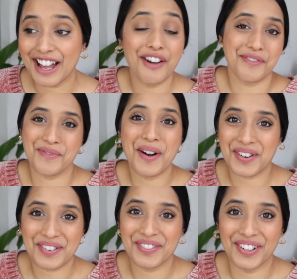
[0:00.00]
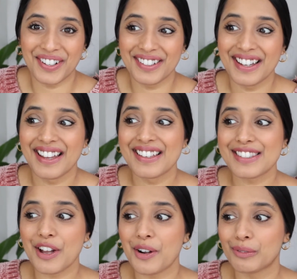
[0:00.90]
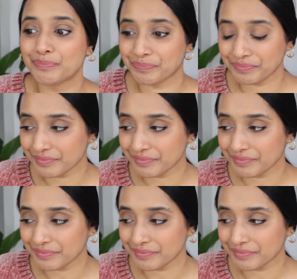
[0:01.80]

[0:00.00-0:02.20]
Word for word: of a waterfall. So